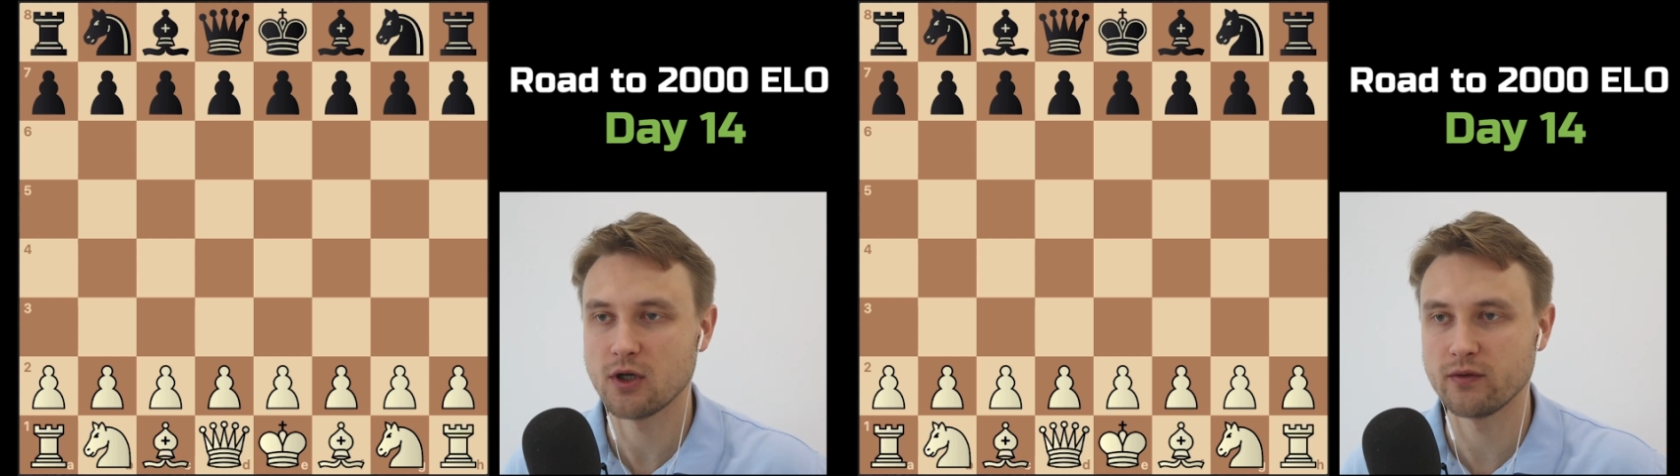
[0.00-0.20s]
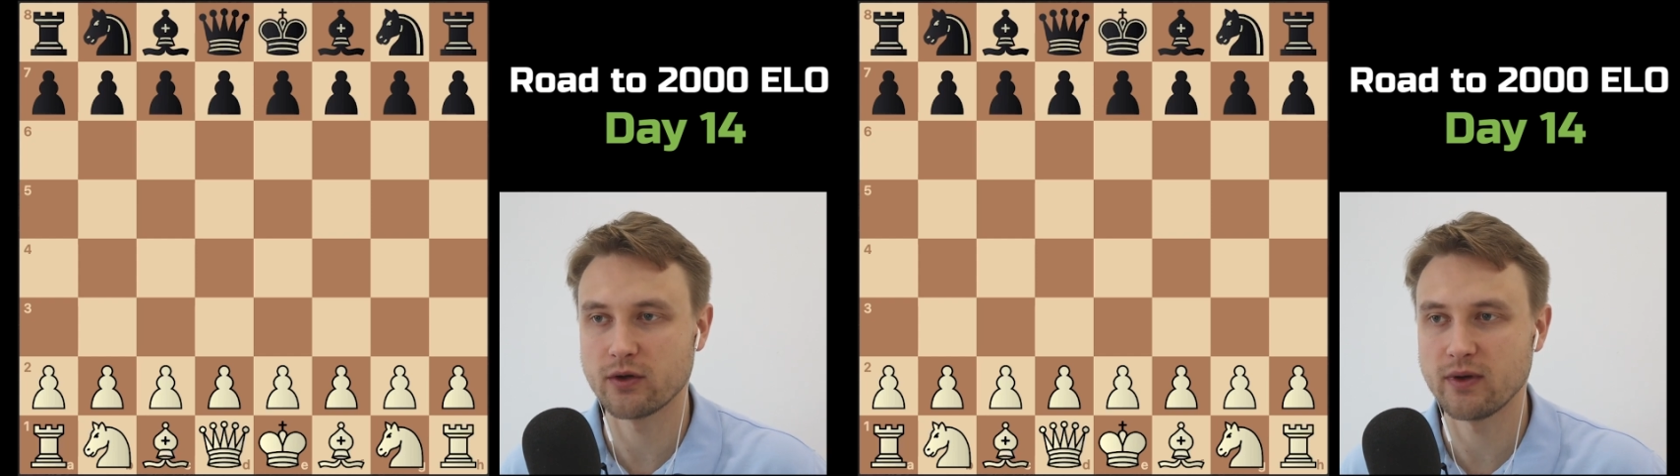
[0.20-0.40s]

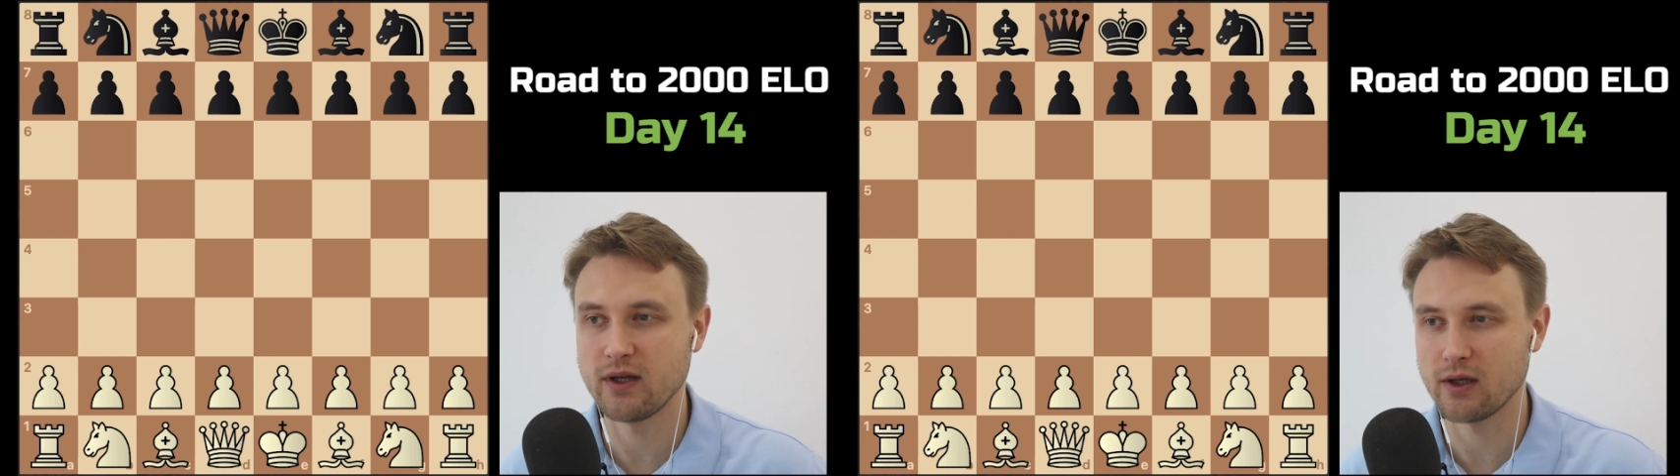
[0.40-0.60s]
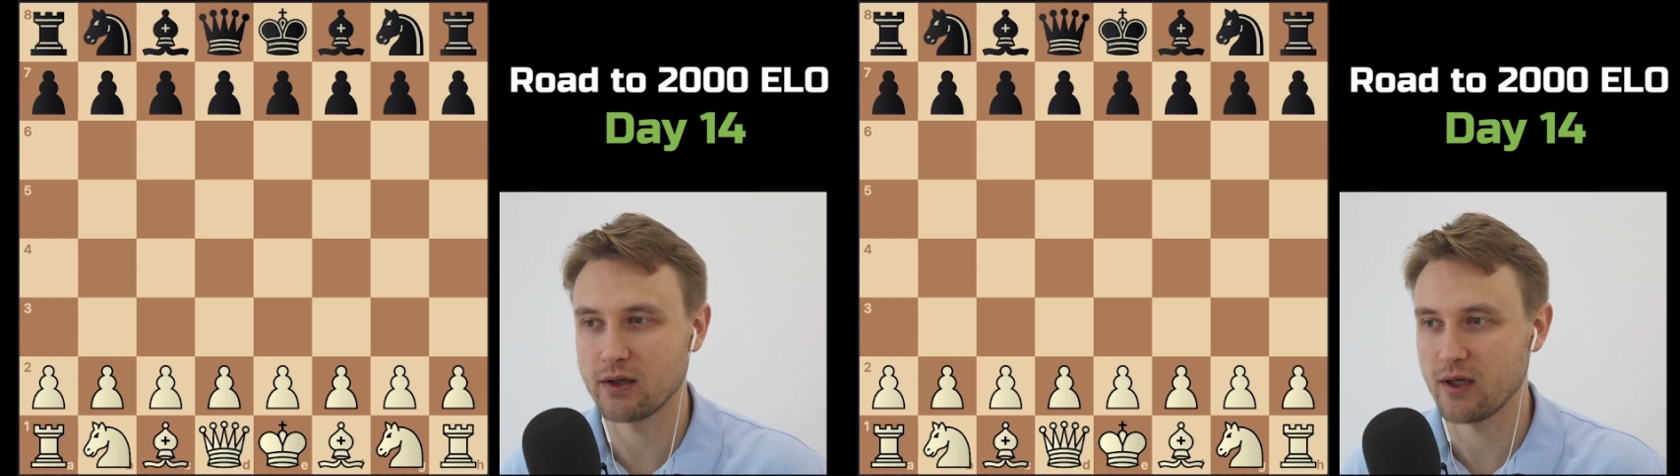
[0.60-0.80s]
of our
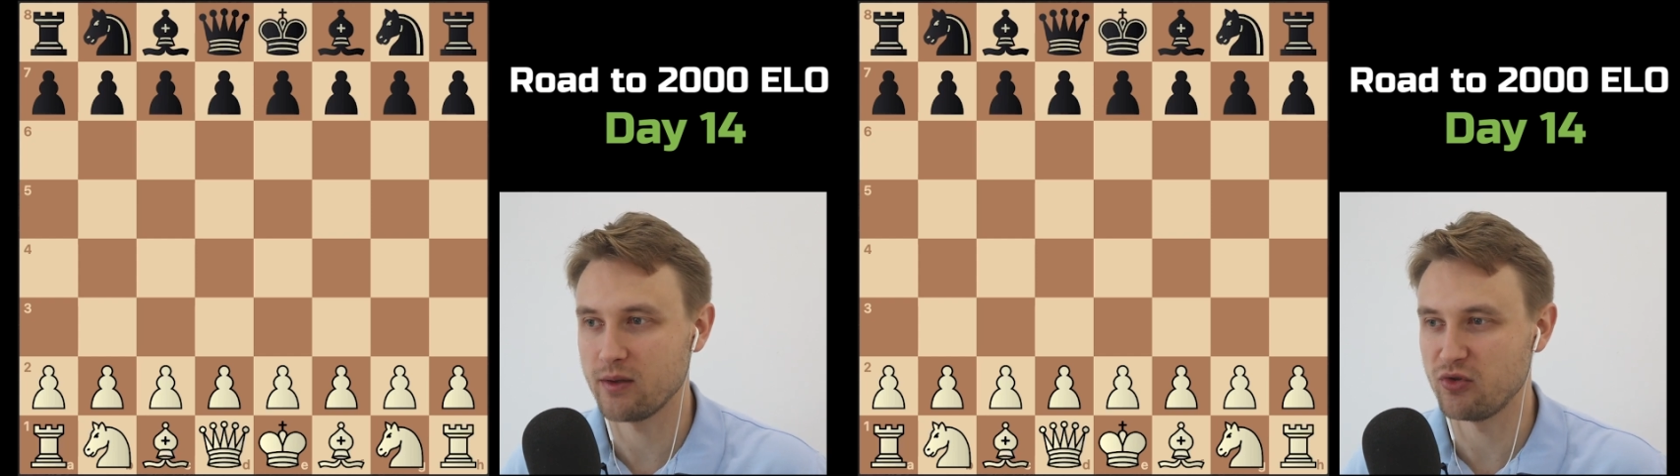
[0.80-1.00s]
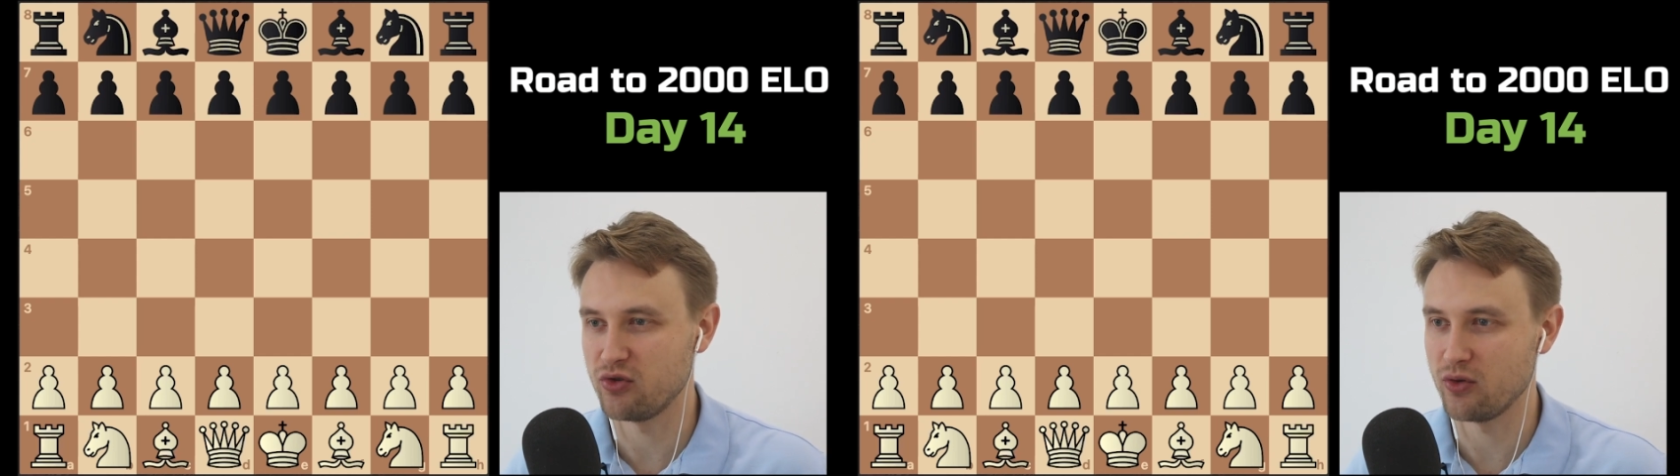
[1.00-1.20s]
rating
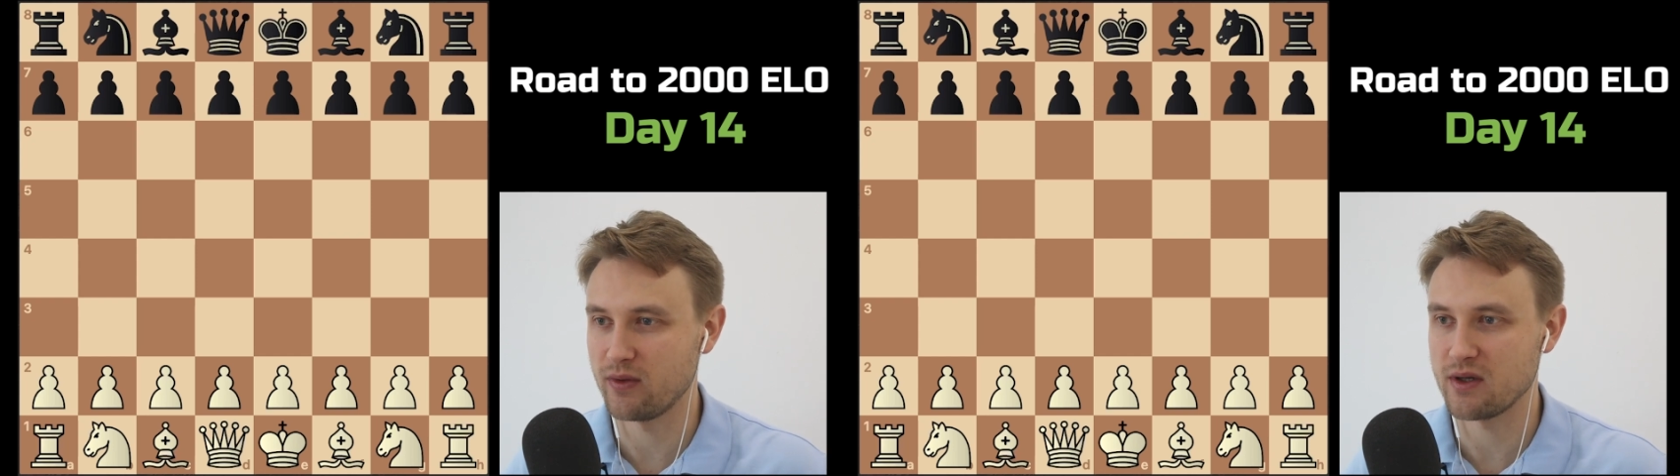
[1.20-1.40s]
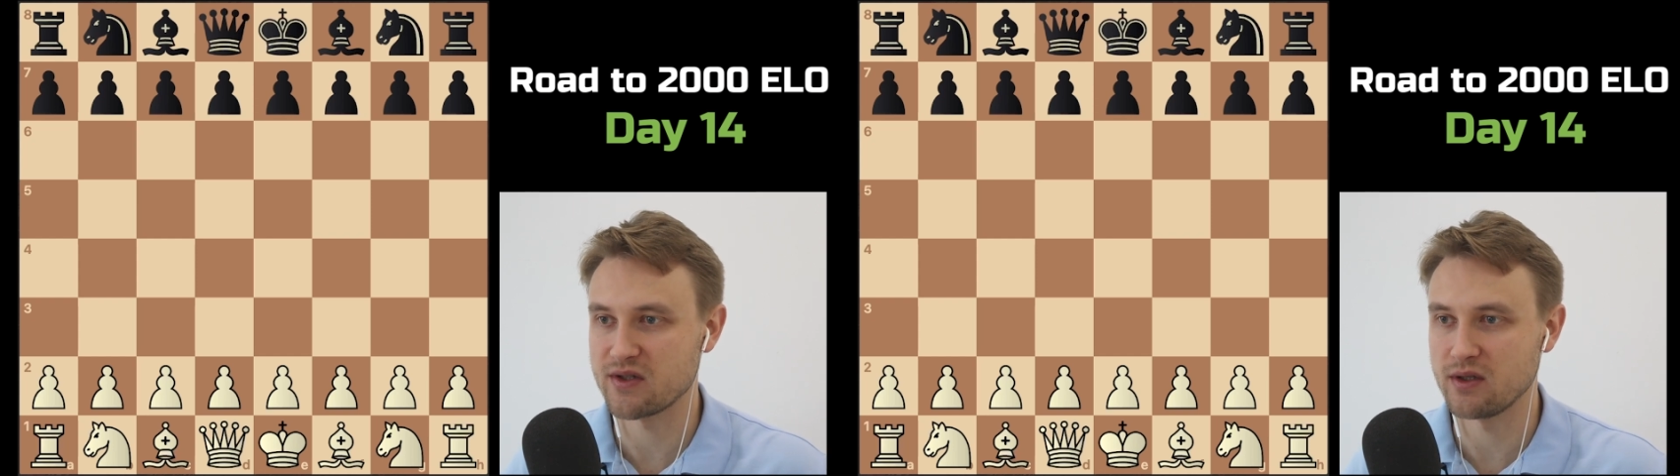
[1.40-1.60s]
climb to
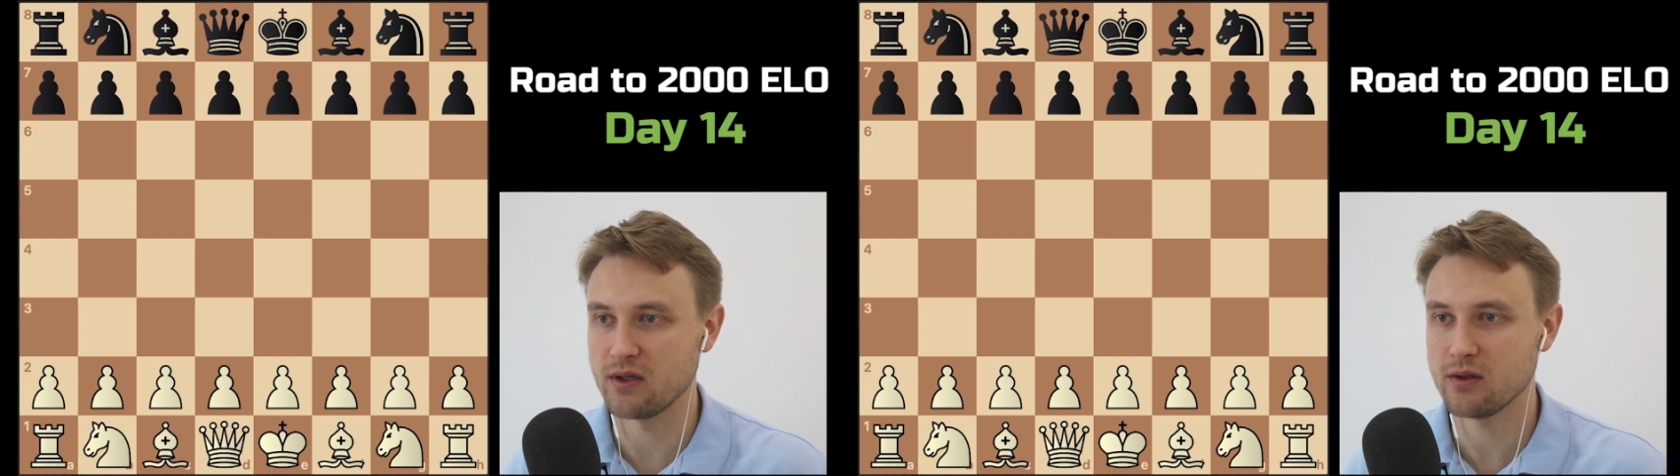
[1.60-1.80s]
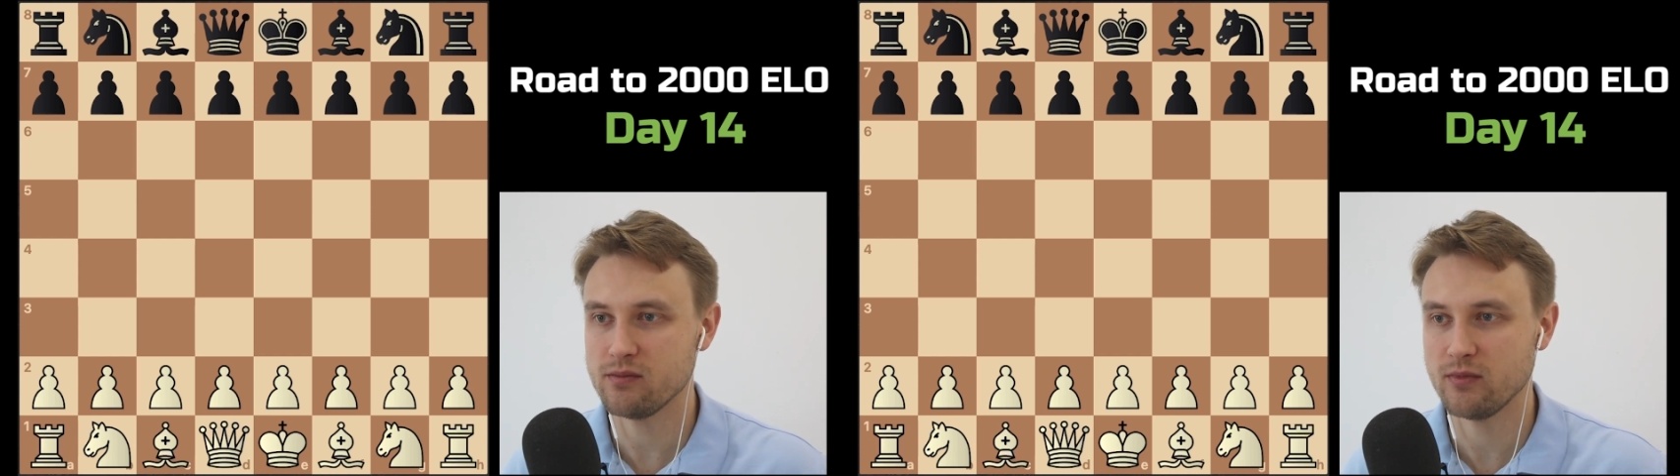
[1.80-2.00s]
2000
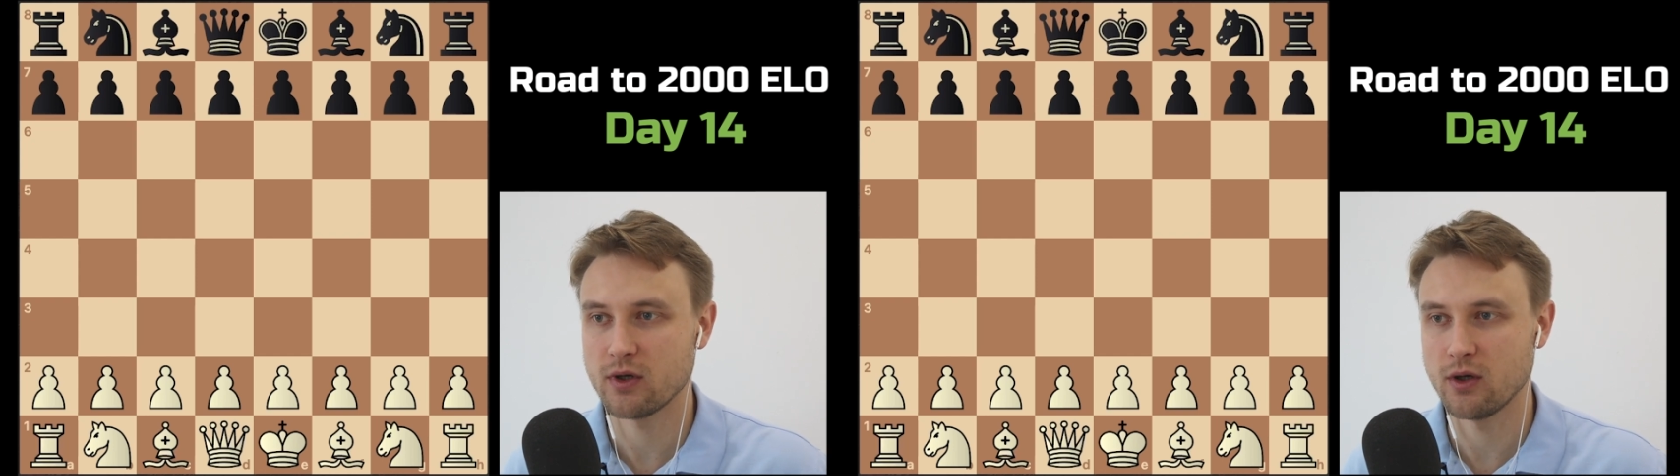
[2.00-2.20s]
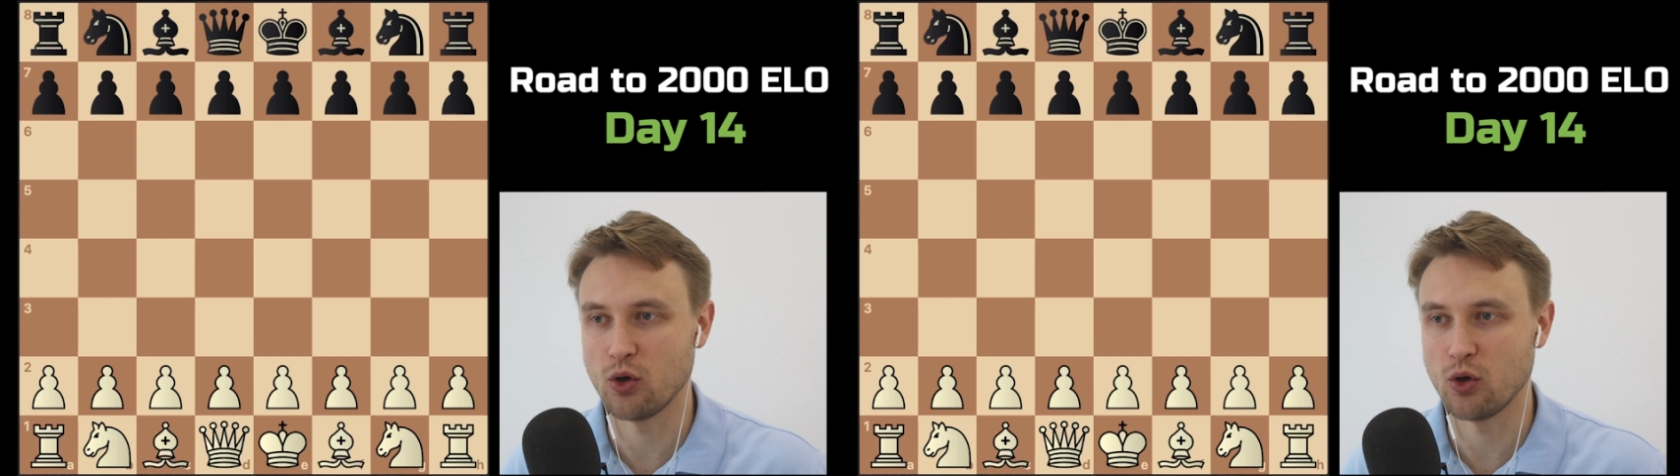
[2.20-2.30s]
elo.